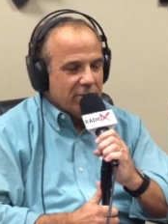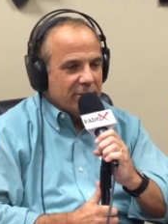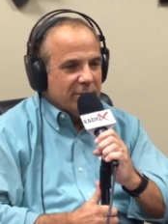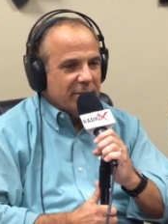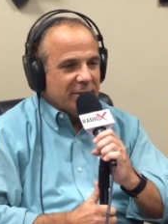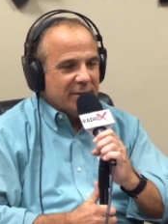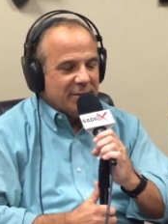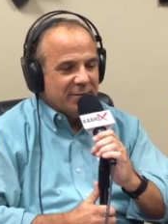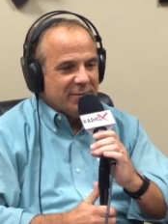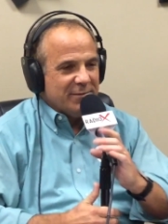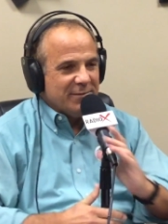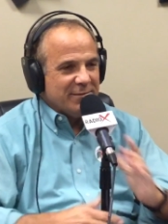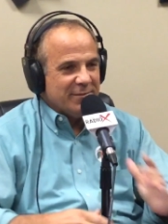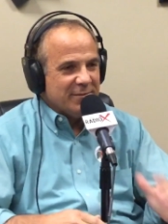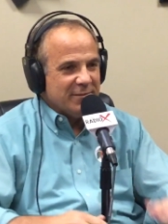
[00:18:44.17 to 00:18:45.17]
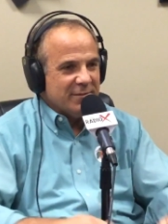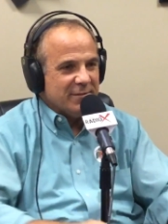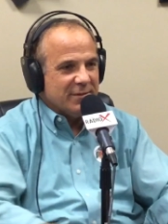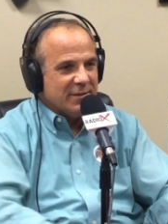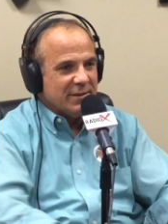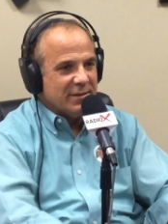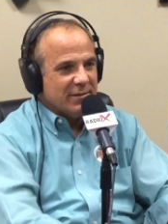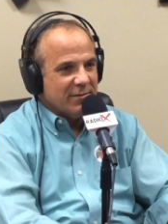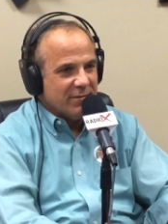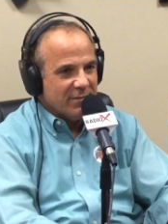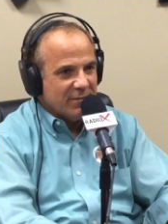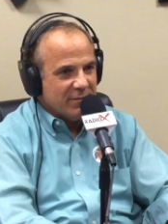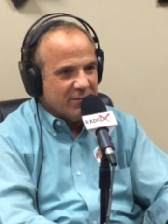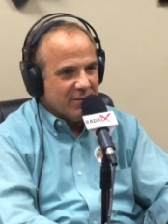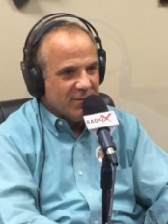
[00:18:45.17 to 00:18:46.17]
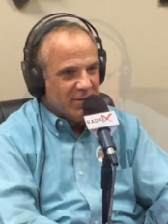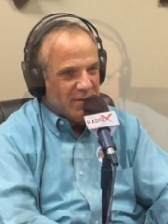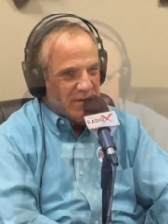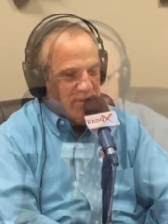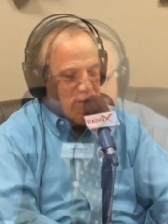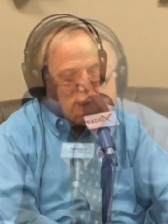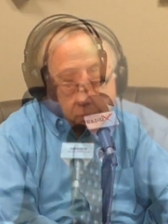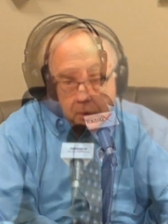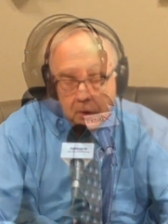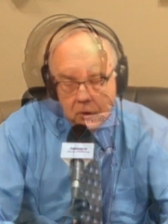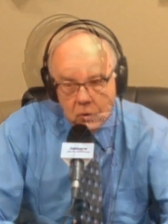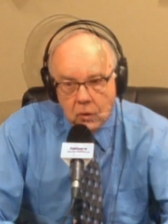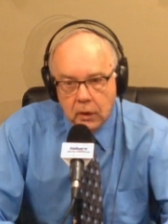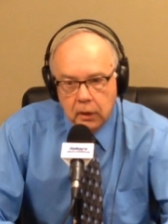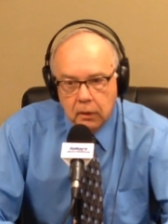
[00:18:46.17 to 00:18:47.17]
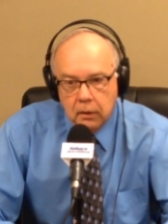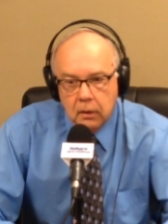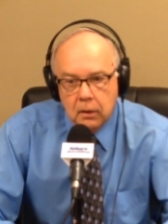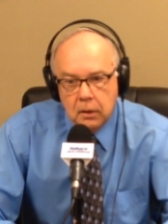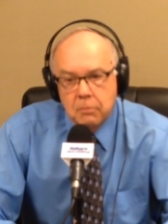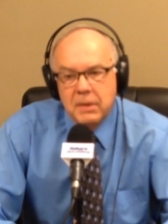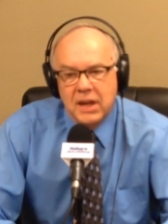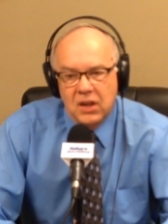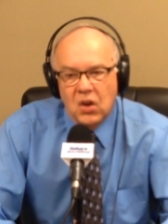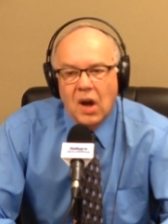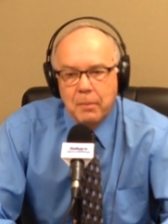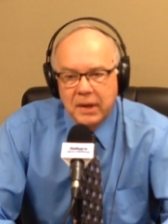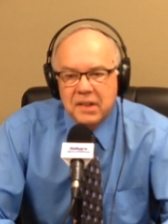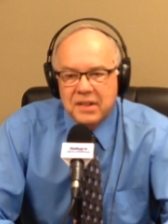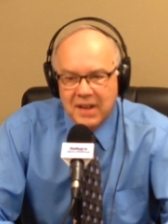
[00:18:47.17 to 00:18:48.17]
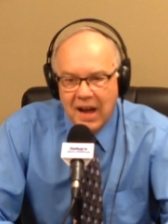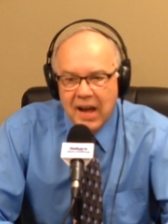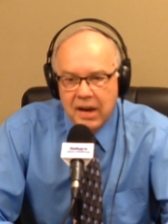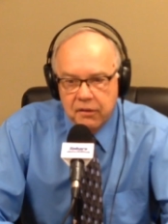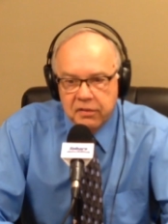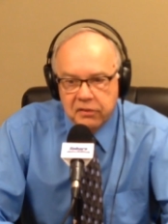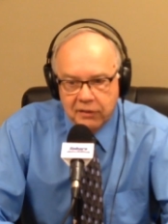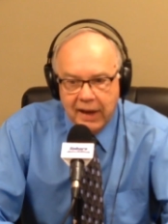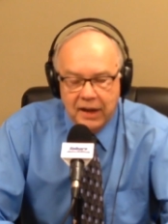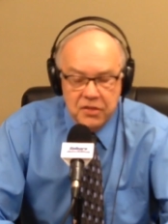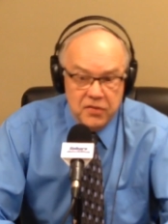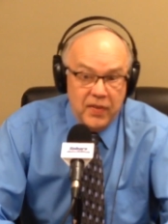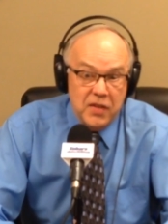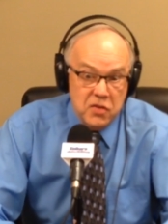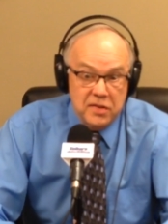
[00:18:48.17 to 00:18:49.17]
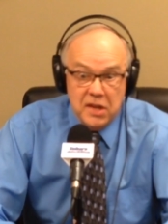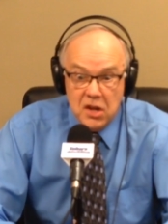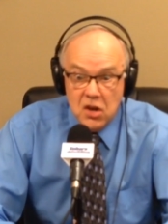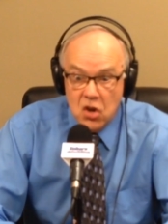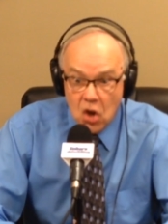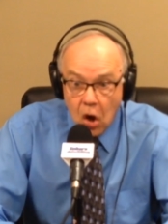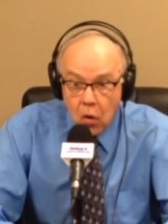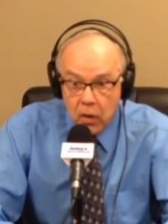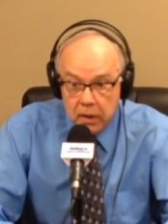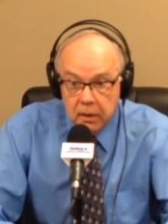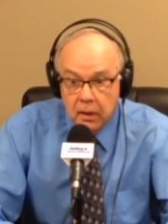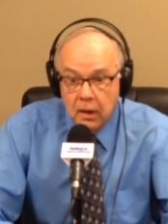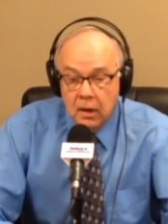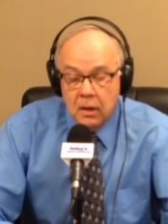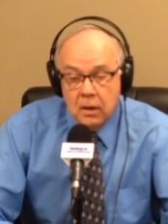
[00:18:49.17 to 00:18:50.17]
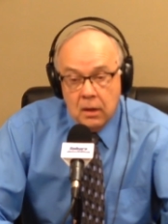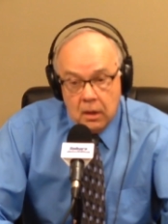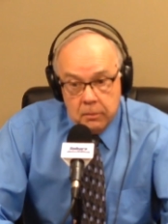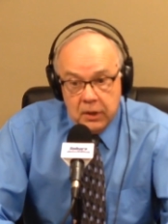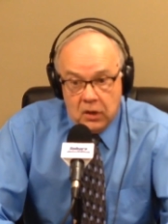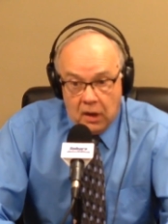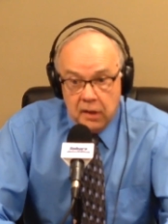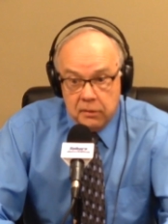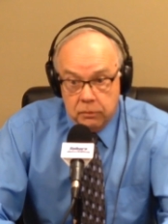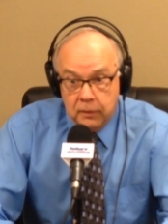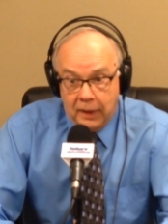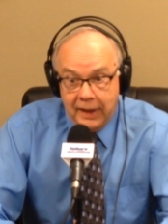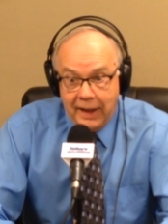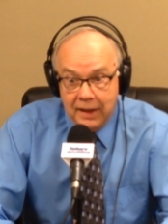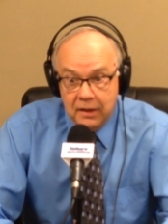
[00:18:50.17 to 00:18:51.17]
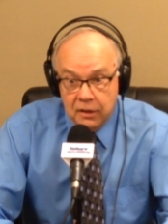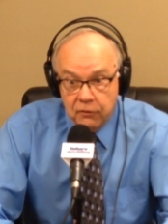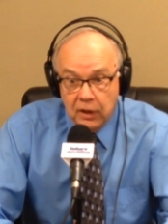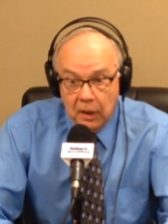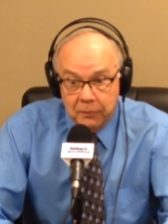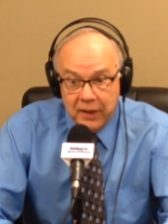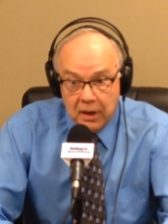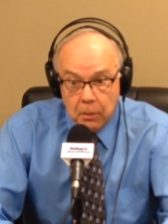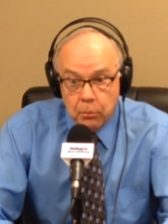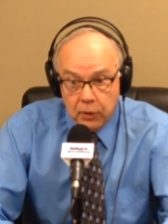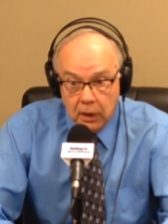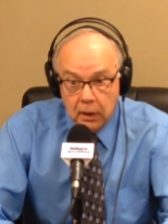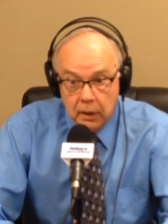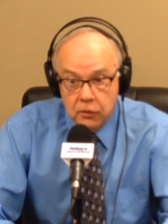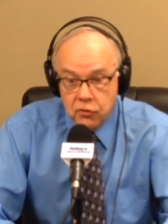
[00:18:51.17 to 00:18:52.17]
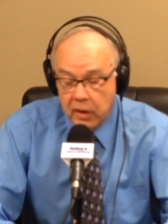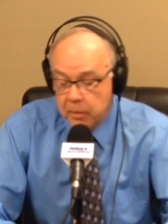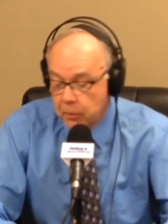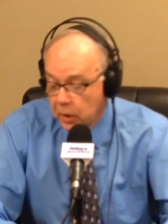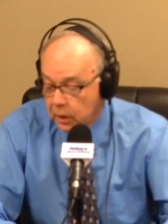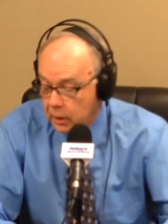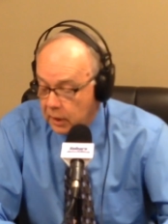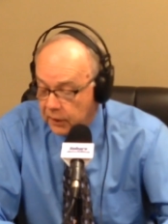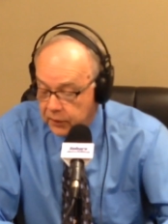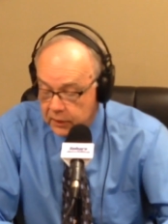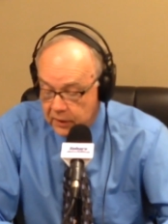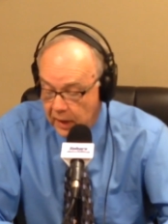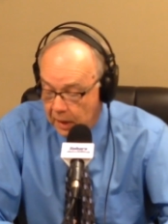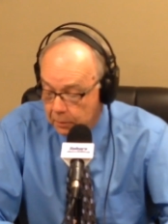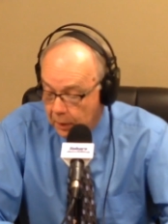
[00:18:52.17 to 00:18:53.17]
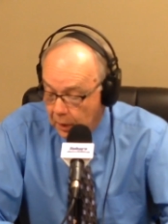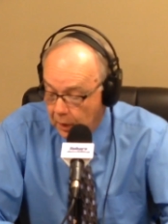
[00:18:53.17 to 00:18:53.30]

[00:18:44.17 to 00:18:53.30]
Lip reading: Okay. Let me give you a few examples of people that are doing Meconomics kind of strategy. They just didn't know it because I hadn't developed that umbrella trademark at the time.